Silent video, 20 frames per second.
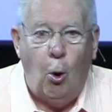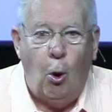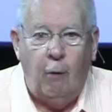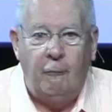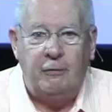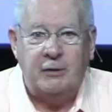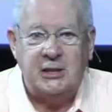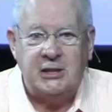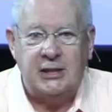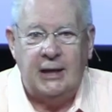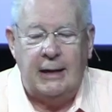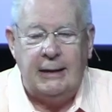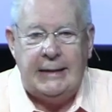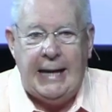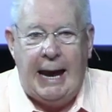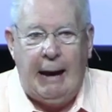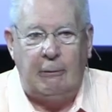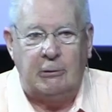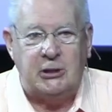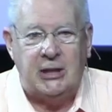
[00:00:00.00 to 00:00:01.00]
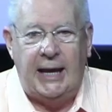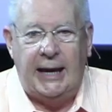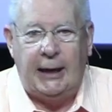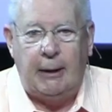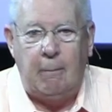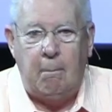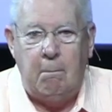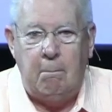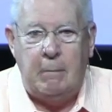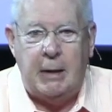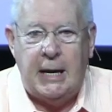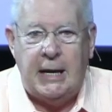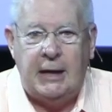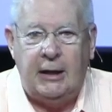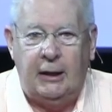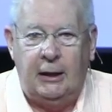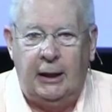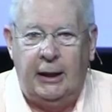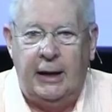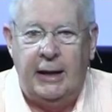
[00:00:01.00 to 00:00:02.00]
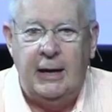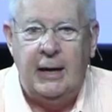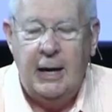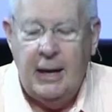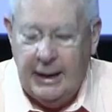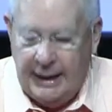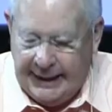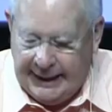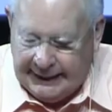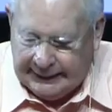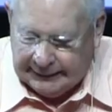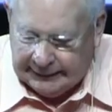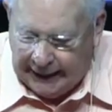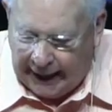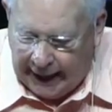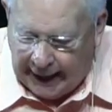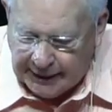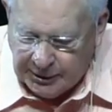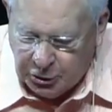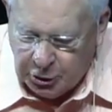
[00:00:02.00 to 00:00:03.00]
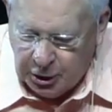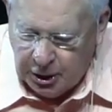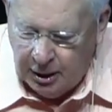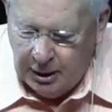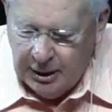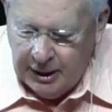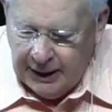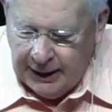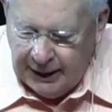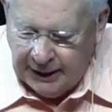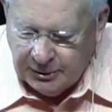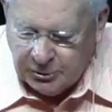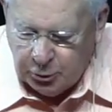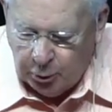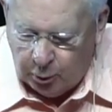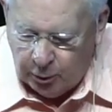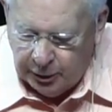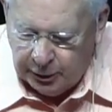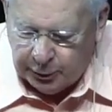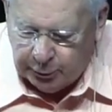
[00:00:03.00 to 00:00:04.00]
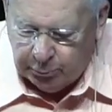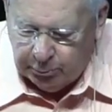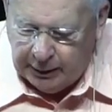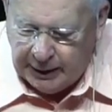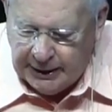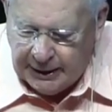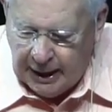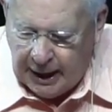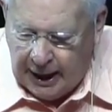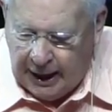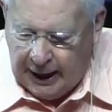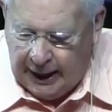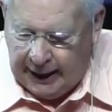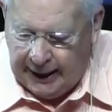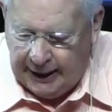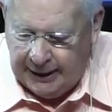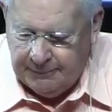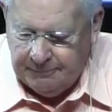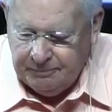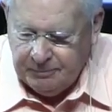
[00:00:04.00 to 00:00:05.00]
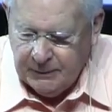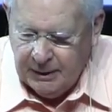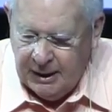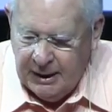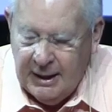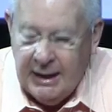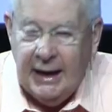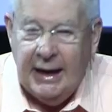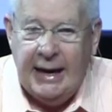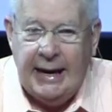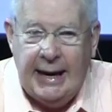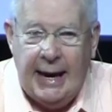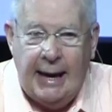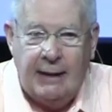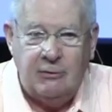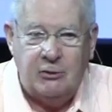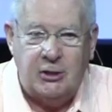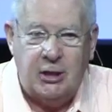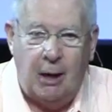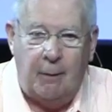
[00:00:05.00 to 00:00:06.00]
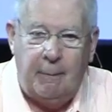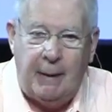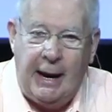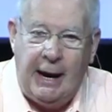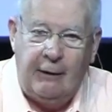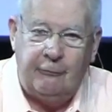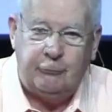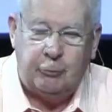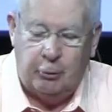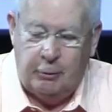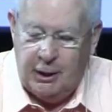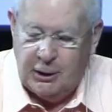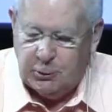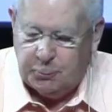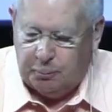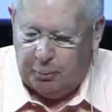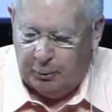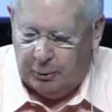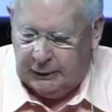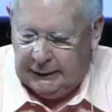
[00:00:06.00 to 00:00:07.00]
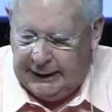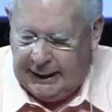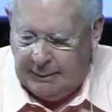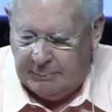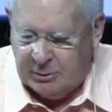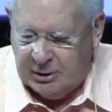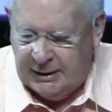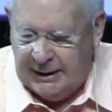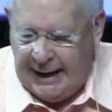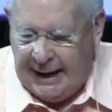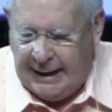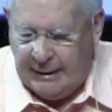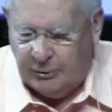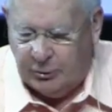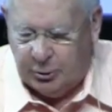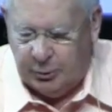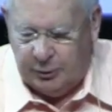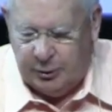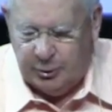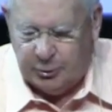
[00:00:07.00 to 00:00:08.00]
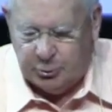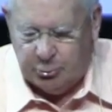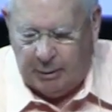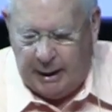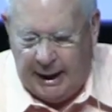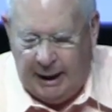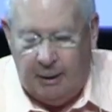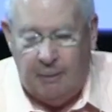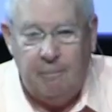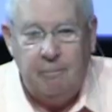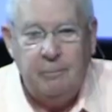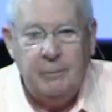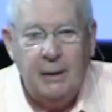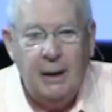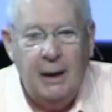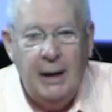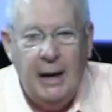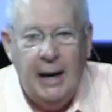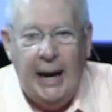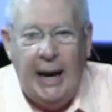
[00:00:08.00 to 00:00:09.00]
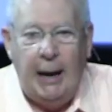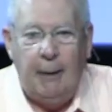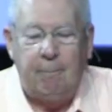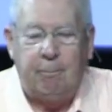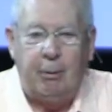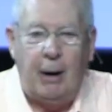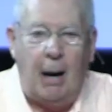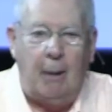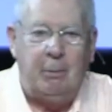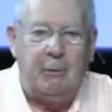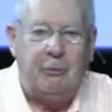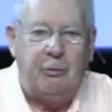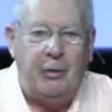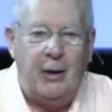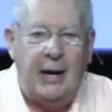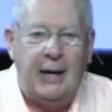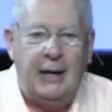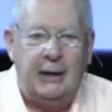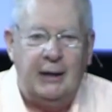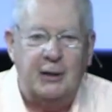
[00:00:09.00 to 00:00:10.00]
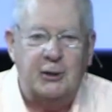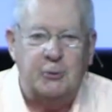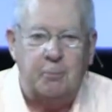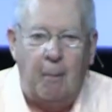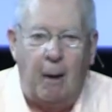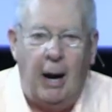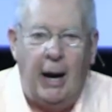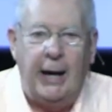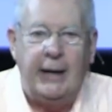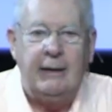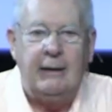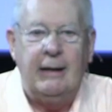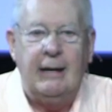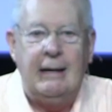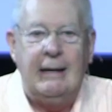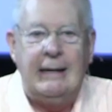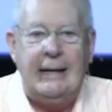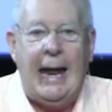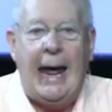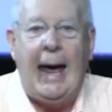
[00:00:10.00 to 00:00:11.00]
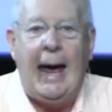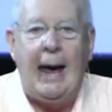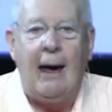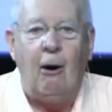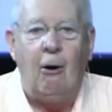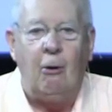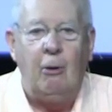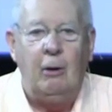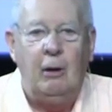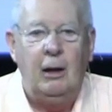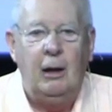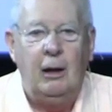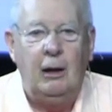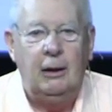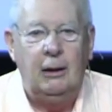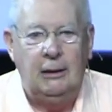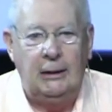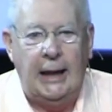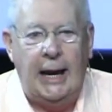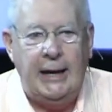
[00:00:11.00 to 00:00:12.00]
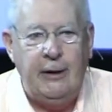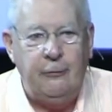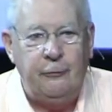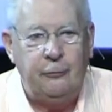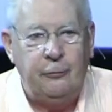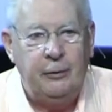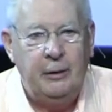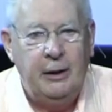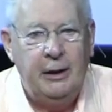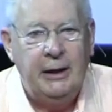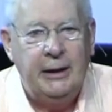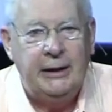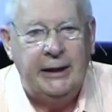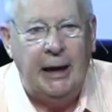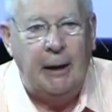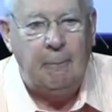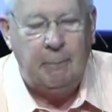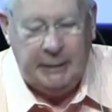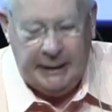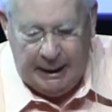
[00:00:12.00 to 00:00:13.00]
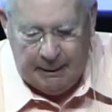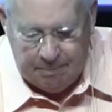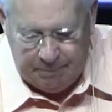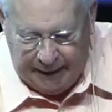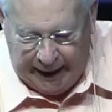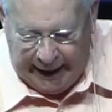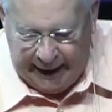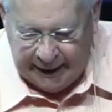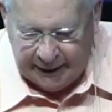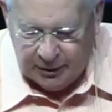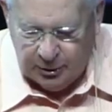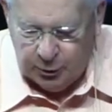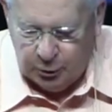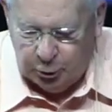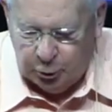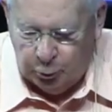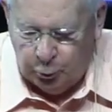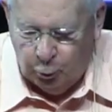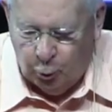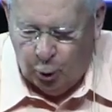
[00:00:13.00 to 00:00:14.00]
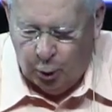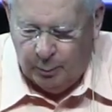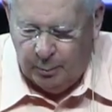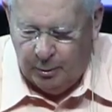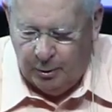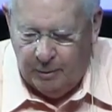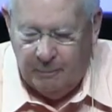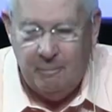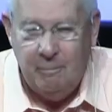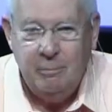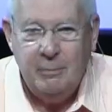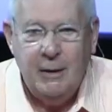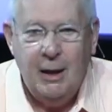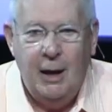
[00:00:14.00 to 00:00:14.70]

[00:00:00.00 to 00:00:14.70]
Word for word: All of a sudden now it's like immediately Elijah is on a great high. He ends up after this, proclaims an end to the drought, and probably thinking in his mind, now life can get back to normal.